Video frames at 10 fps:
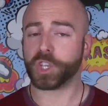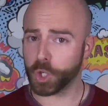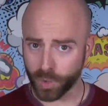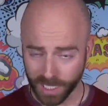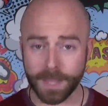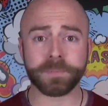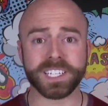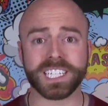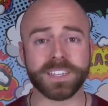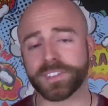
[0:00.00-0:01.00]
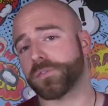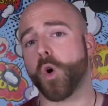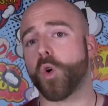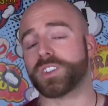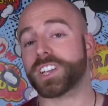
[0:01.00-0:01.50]
The eucalyptus leaves, of
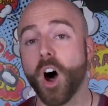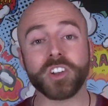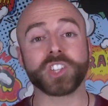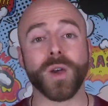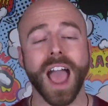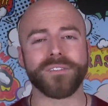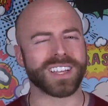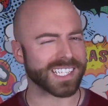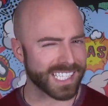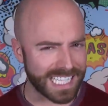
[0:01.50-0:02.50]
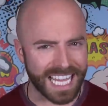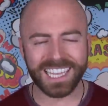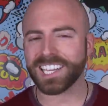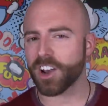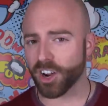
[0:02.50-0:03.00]
course, also having a
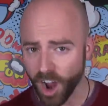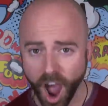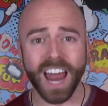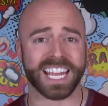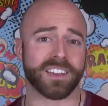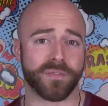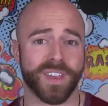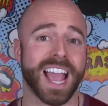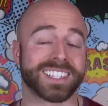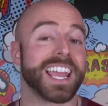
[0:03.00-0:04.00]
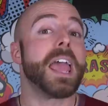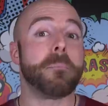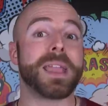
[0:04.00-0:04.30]
slightly narcotic effect,